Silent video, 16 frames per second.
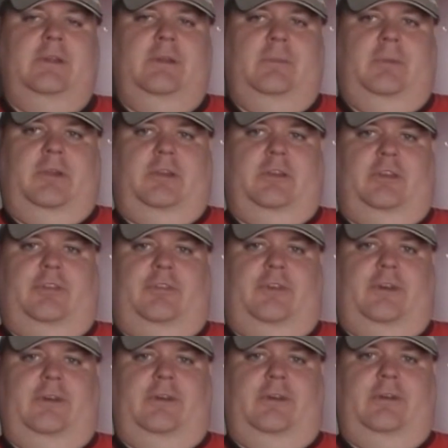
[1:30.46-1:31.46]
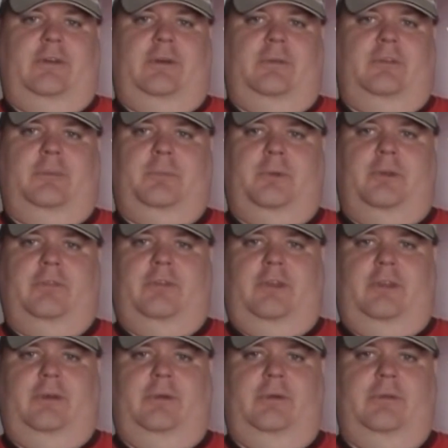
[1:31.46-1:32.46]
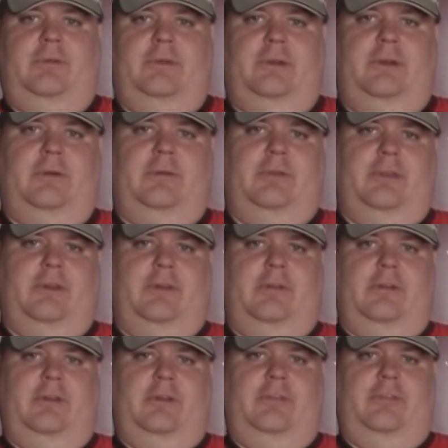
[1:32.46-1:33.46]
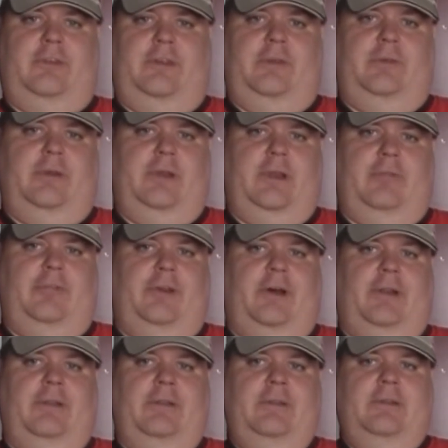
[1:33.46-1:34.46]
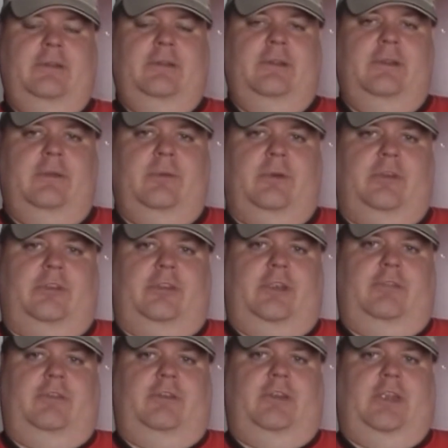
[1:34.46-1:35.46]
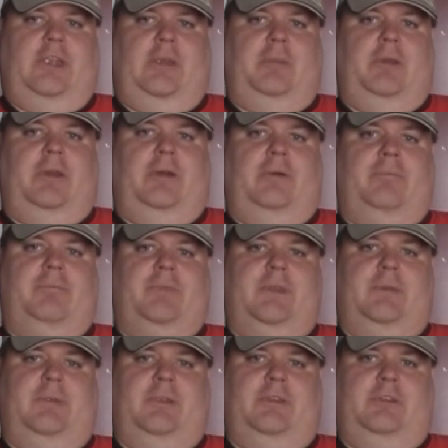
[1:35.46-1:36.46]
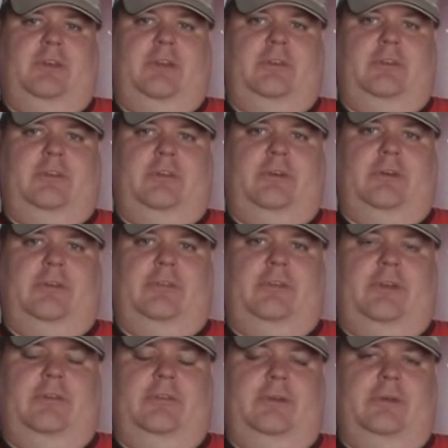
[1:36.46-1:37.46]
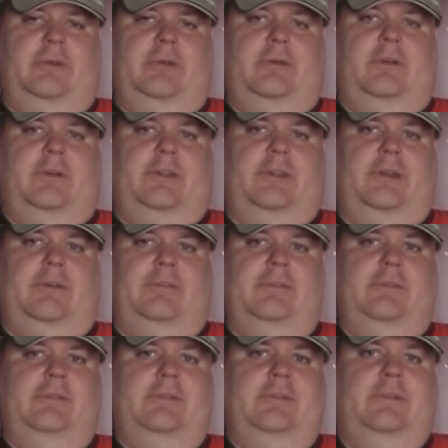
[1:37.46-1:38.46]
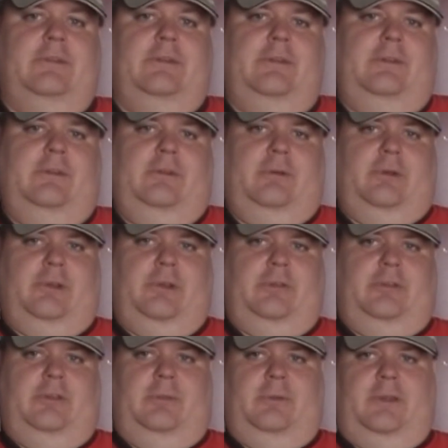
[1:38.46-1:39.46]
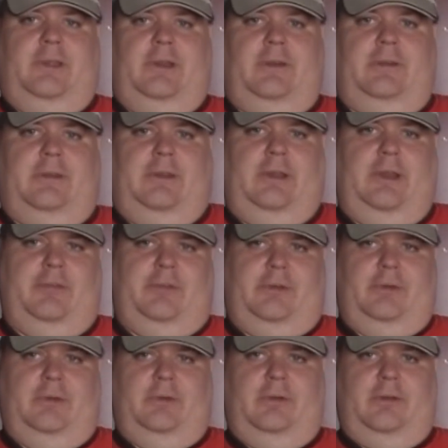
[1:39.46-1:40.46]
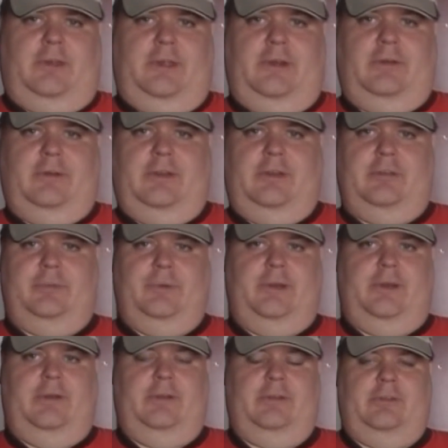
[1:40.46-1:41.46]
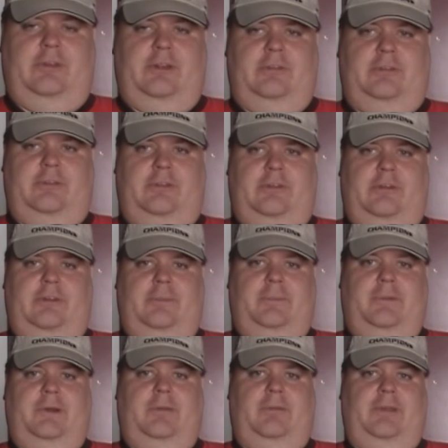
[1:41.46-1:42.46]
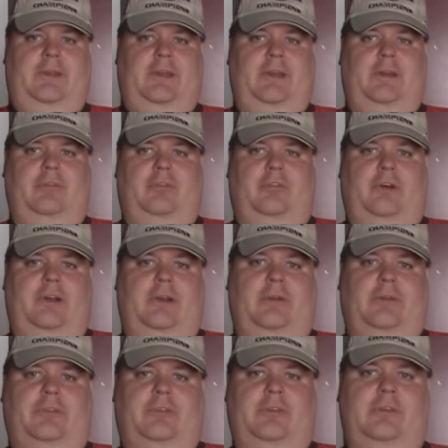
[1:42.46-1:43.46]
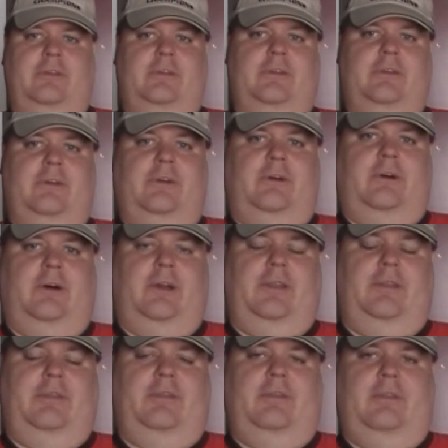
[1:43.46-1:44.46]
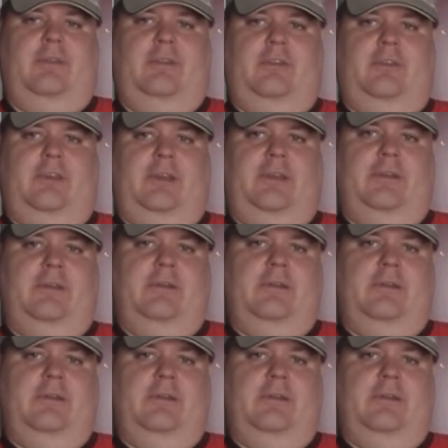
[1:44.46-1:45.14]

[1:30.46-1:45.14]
But I just figure I'll just put a video out there. If you have not received an email, I mean, chances are if you have a Google account or a YouTube account, you have a Google account as well, and chances are you probably have files on said